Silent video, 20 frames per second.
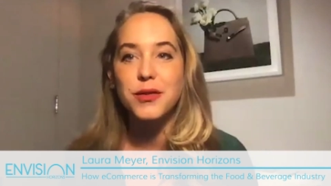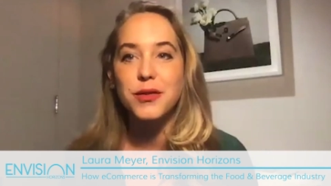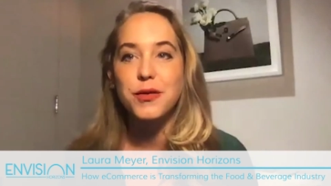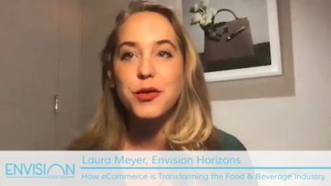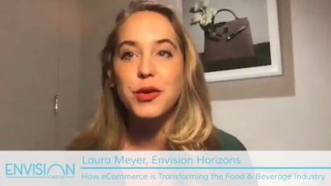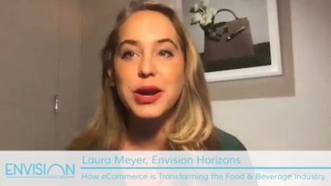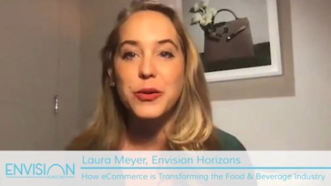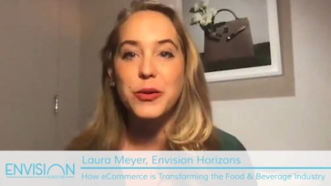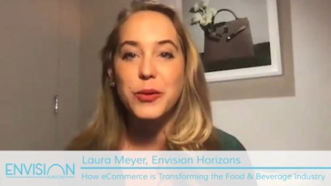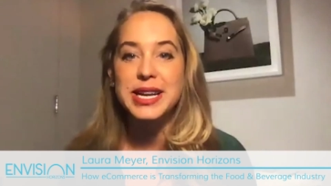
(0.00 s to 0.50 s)

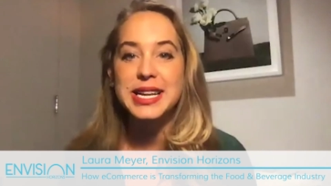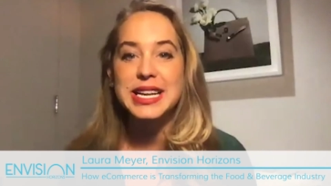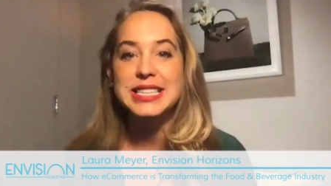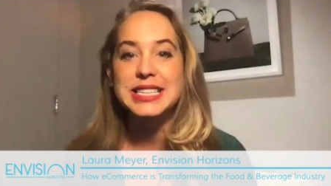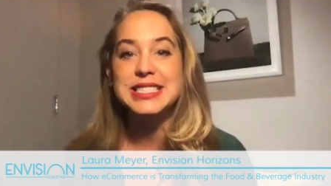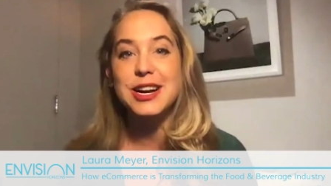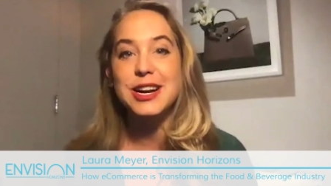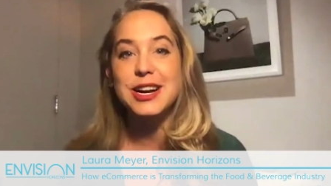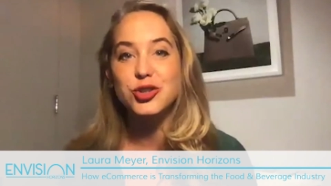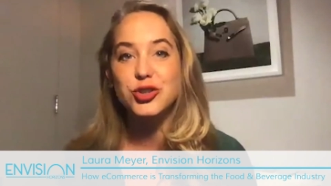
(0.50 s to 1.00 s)
frequent
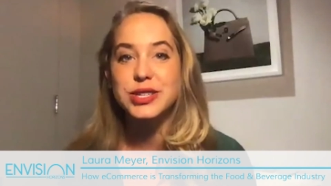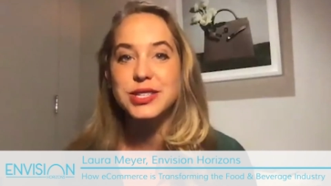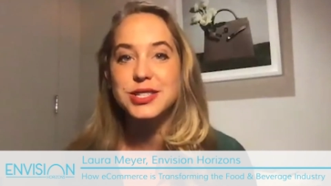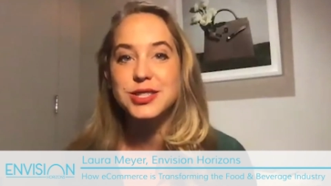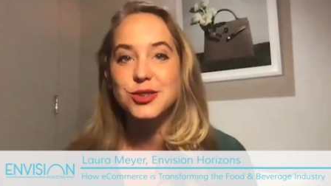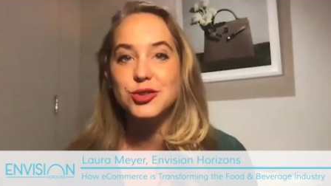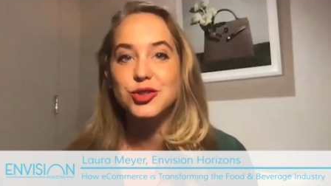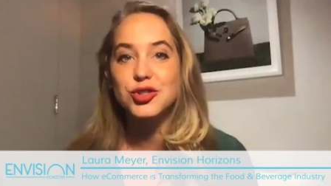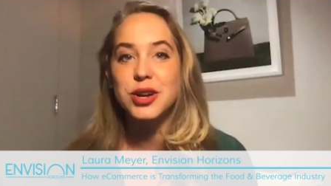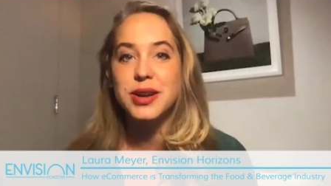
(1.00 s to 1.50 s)
it's actually
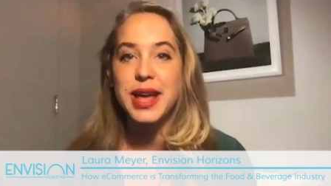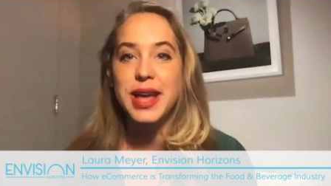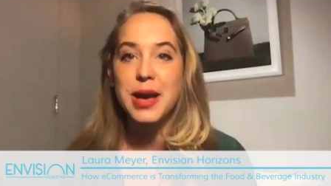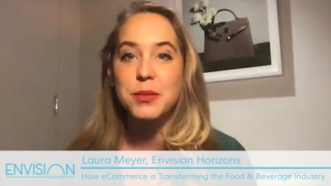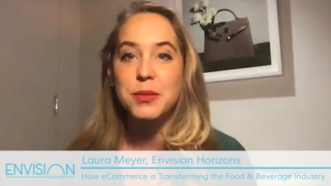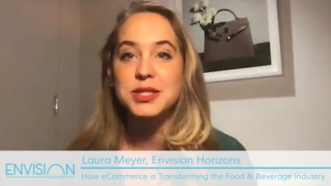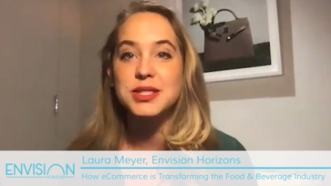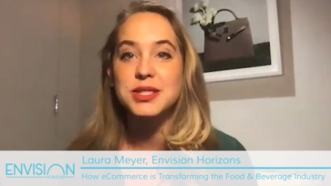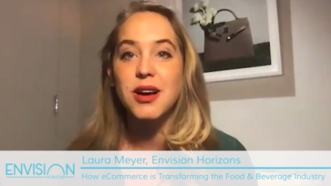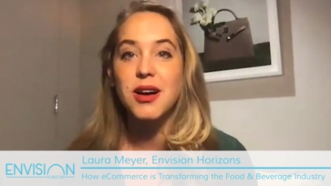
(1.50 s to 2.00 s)
searched on
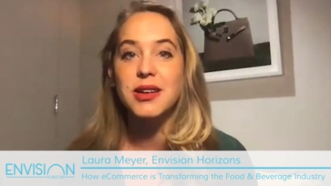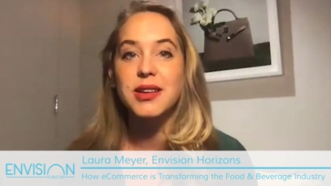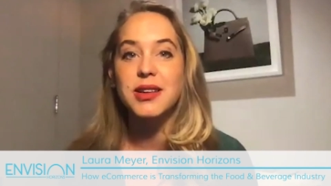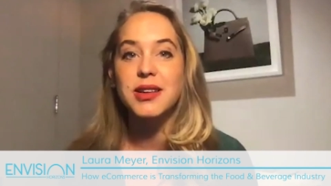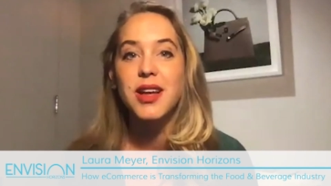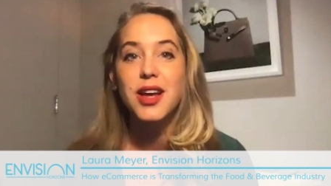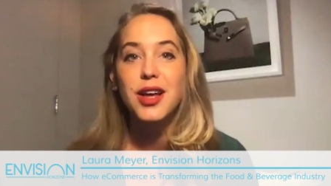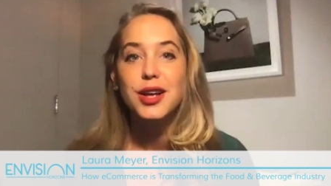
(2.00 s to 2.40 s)
Amazon.